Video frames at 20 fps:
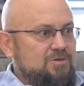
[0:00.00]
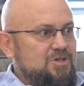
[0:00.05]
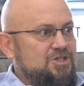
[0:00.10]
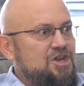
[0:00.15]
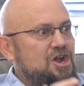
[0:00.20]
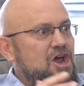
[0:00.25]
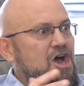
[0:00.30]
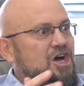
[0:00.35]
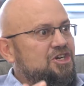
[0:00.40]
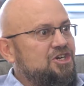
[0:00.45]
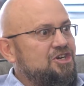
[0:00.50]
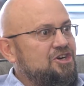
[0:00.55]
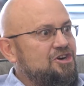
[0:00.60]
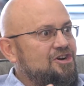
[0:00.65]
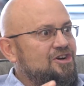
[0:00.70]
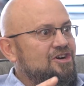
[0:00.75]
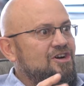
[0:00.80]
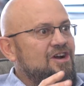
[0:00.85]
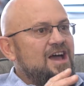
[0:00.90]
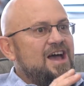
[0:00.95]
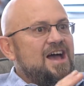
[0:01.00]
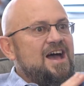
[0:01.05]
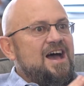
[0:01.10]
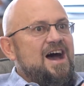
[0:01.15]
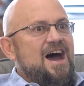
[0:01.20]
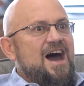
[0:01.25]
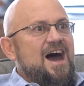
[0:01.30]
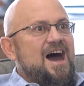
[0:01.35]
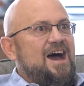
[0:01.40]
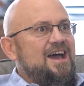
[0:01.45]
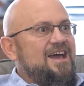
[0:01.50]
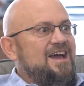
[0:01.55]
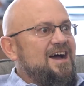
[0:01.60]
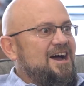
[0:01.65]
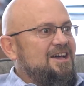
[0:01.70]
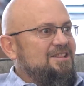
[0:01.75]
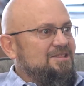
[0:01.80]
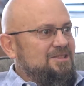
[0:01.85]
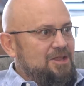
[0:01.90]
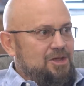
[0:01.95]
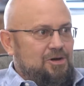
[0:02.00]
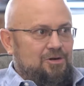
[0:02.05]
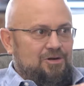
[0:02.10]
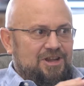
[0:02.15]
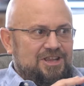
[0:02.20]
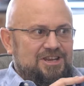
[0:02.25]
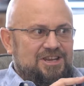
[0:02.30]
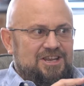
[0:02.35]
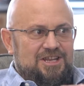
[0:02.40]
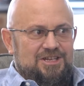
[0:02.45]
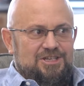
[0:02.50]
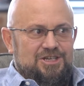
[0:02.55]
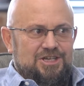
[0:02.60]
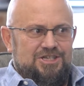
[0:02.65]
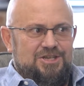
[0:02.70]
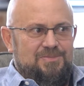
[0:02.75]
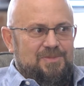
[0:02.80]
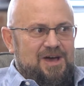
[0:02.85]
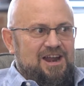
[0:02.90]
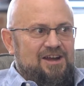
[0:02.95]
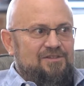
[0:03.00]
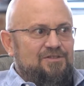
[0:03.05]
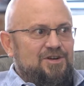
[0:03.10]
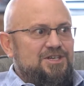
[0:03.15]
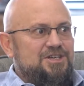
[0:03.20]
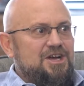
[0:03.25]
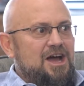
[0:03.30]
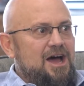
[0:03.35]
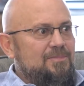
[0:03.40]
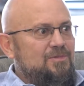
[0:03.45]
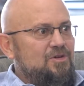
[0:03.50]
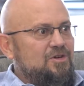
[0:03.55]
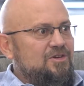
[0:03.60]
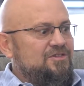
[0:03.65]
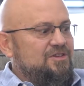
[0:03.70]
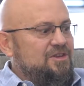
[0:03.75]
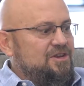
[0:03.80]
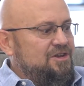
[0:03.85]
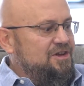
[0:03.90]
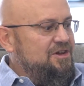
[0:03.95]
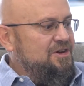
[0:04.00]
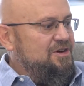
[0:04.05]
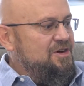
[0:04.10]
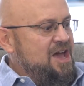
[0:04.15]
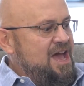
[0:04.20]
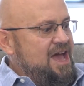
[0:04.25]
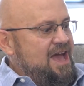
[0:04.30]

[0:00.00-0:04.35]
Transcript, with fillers: was an usher. I literally did just about every job there is to do.